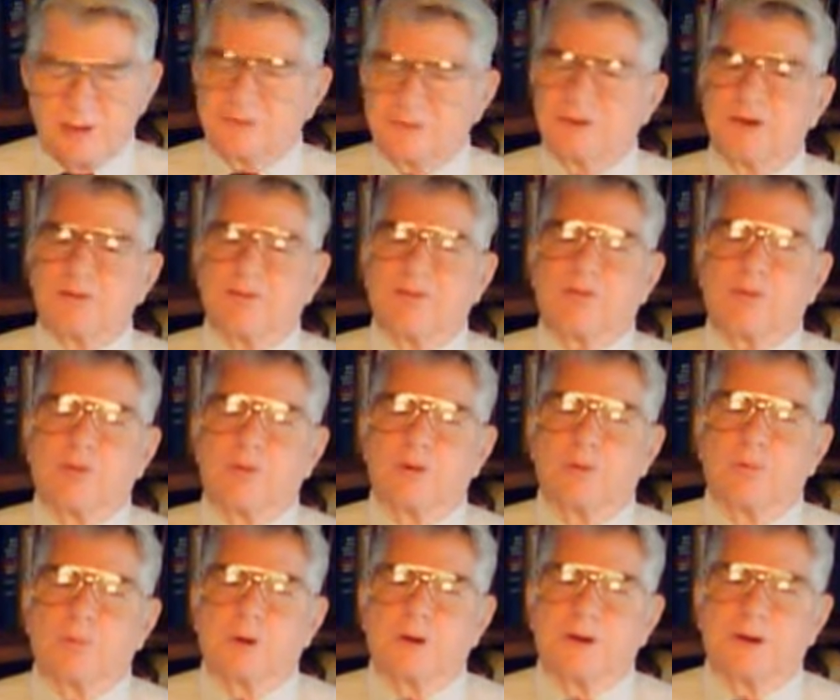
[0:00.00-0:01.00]
Isaiah
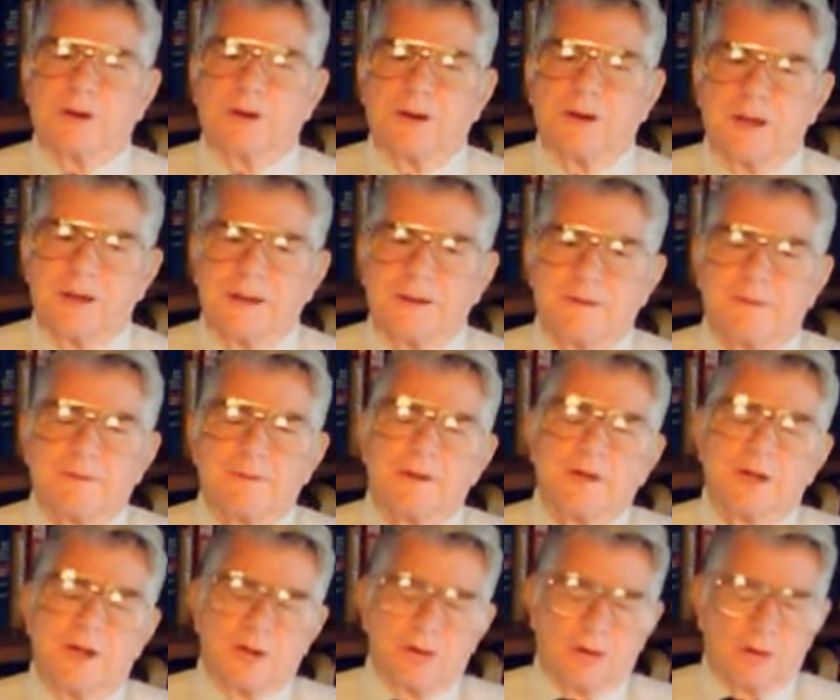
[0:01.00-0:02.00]
41 and 8.
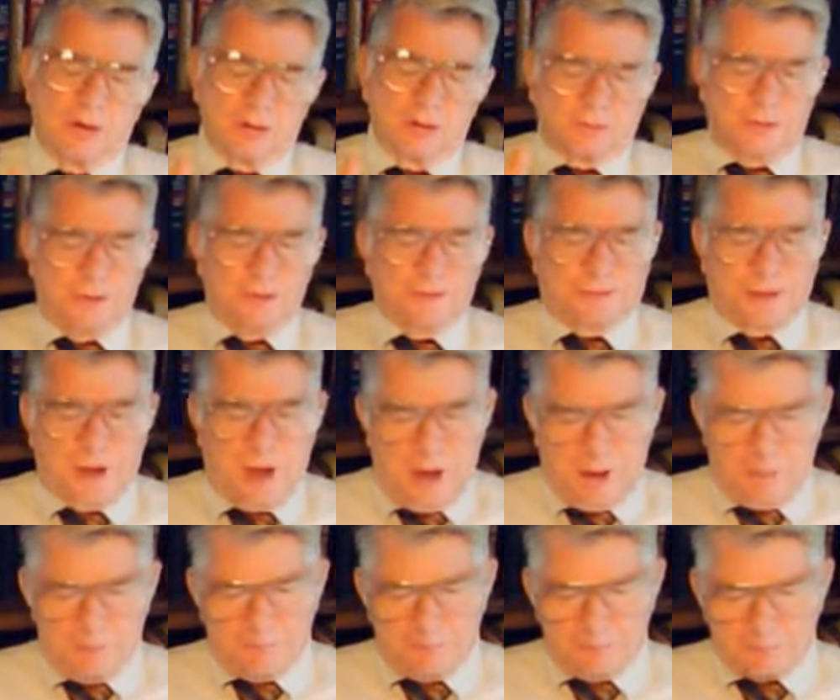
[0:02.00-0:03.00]
Look these
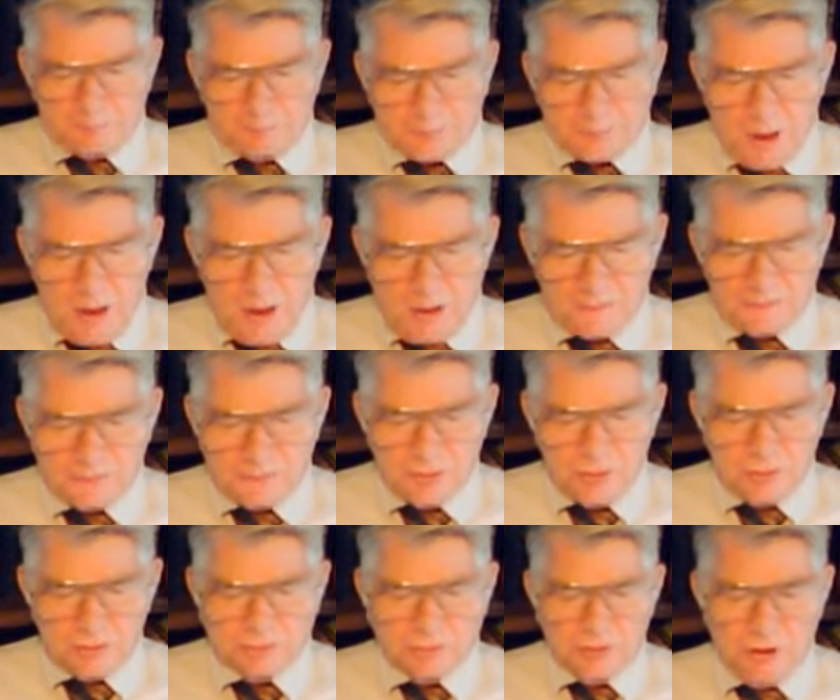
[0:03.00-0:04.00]
up and
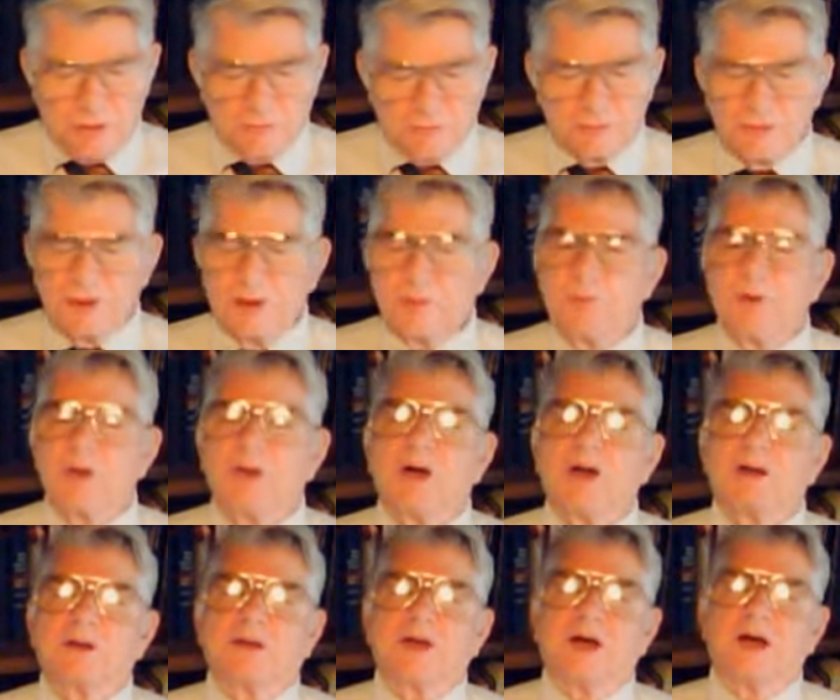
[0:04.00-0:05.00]
for yourself. And then we've
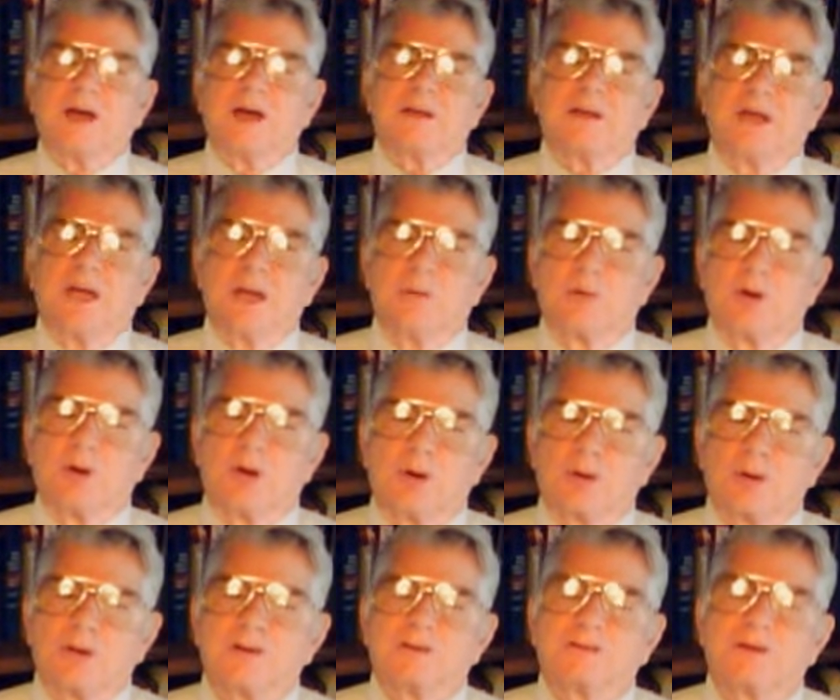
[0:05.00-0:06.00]
got a guy came
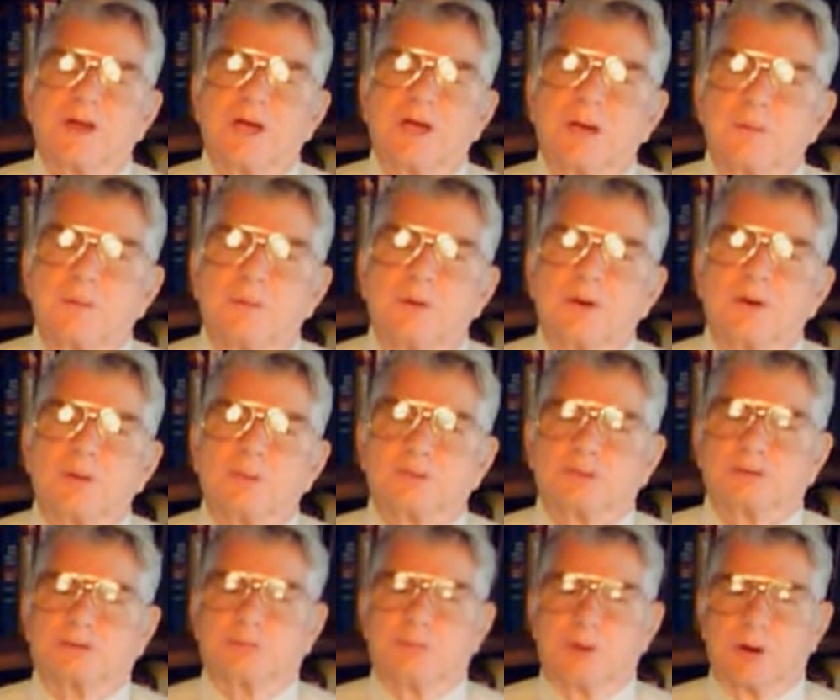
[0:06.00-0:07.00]
along. His name
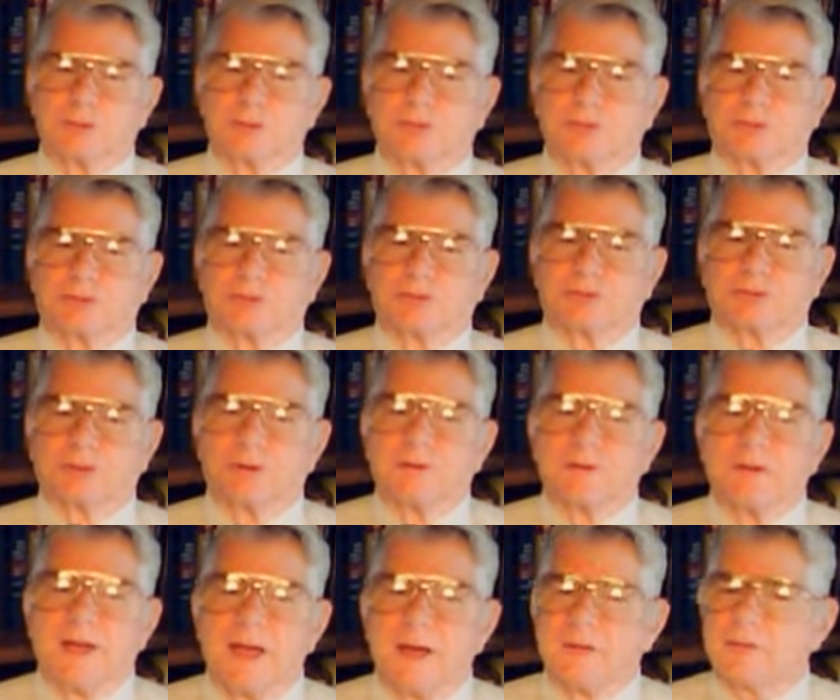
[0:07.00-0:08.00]
was Moses.
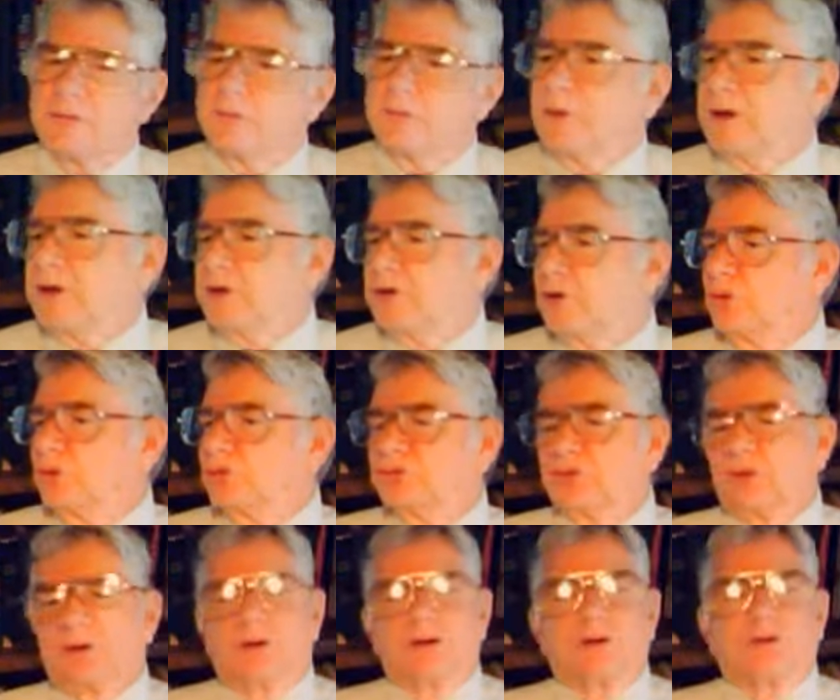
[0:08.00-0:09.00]
Everybody
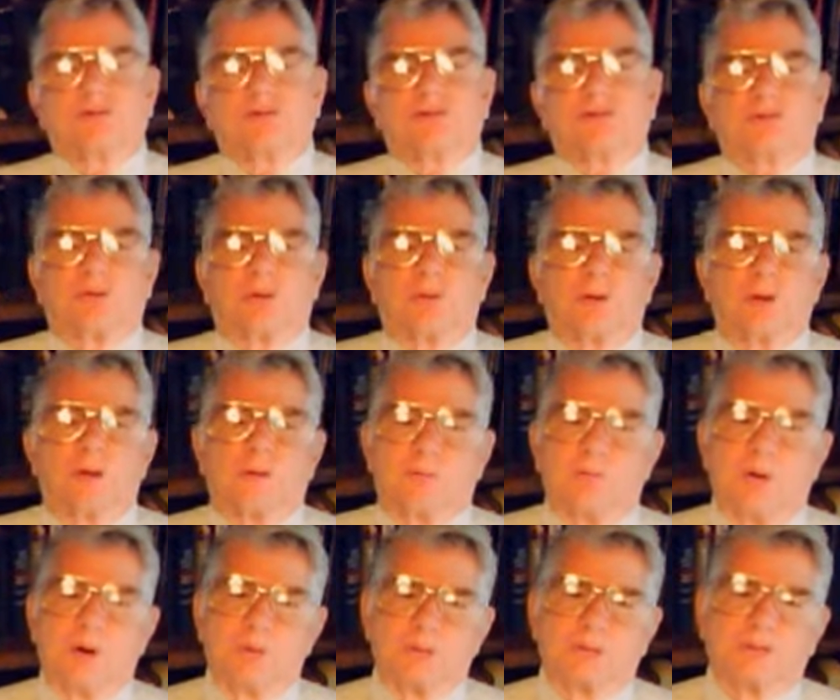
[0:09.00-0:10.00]
knows the little story
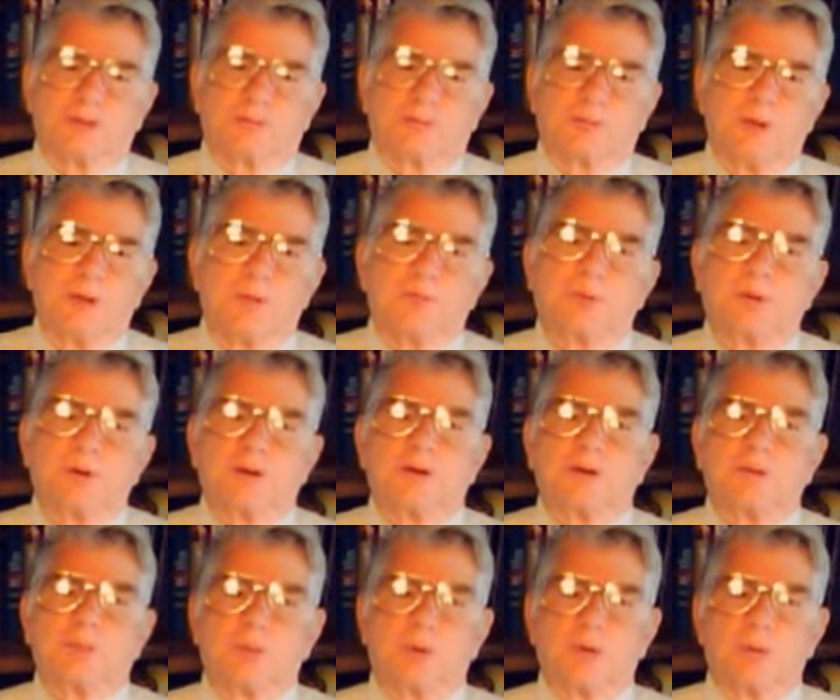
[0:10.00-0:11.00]
of Moses being put
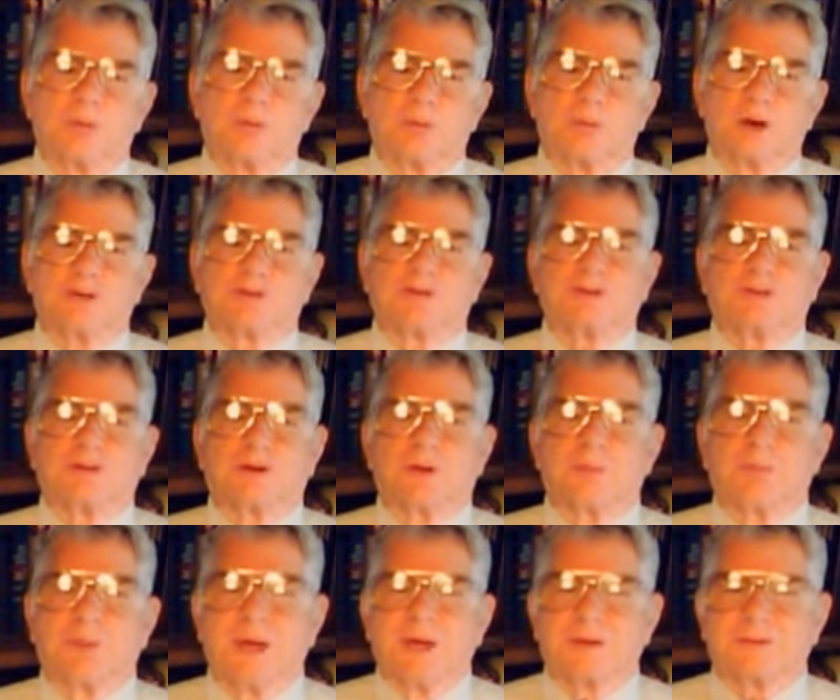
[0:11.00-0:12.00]
in the bulrushes
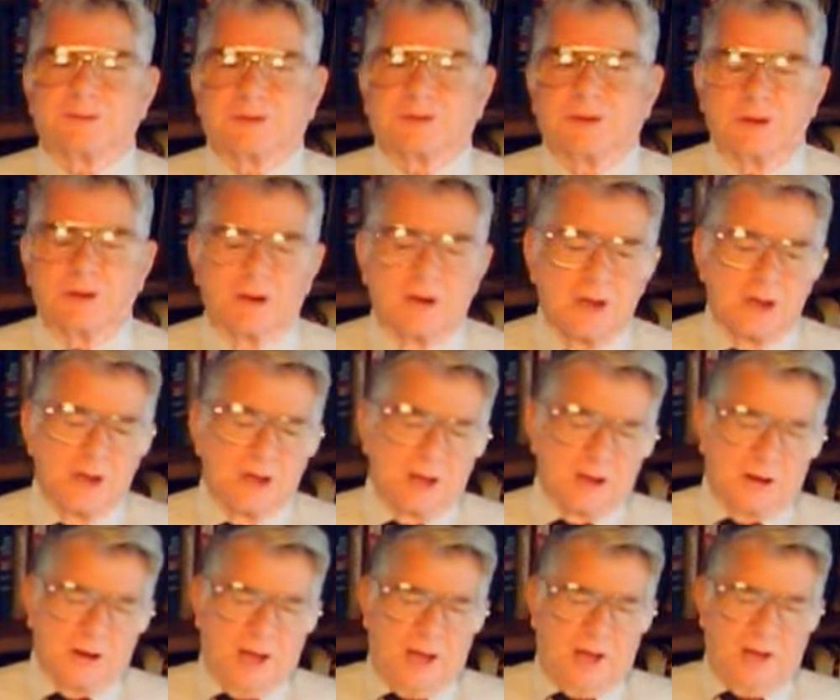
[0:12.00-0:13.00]
in a basket
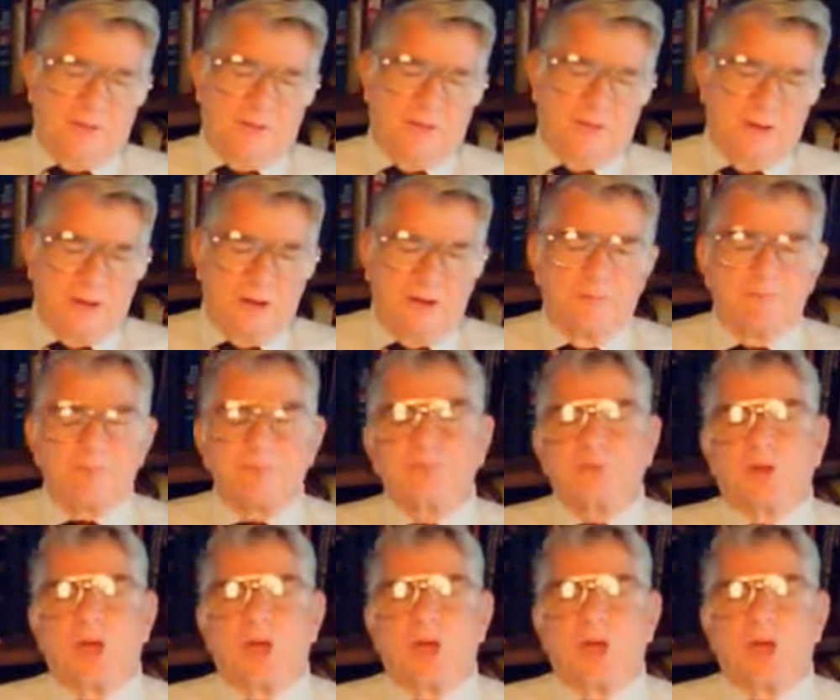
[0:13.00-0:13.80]
and how the